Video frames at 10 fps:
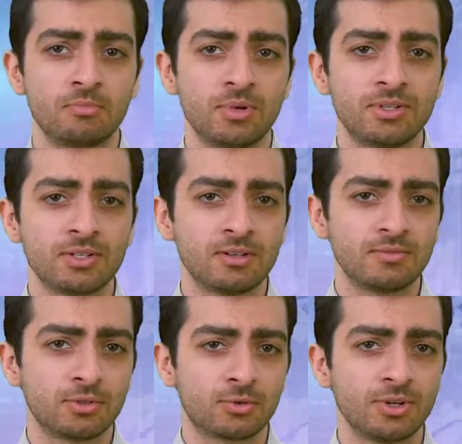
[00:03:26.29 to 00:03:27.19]
business
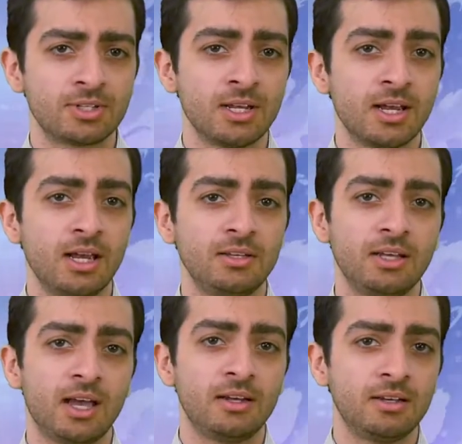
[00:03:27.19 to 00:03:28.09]
inventories, and
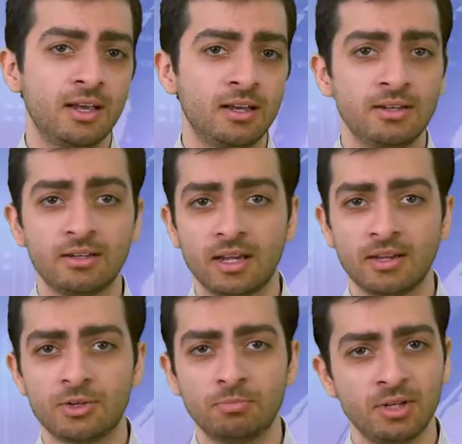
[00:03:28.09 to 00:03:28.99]
the
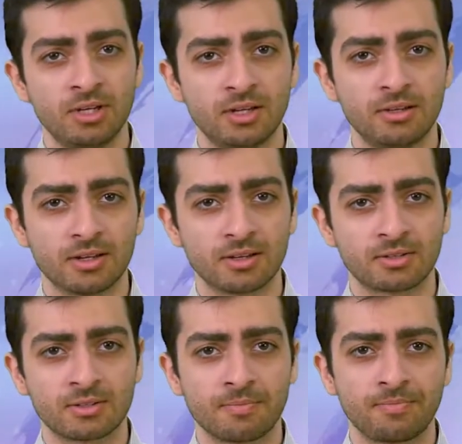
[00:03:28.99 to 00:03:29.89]
NAHB Index.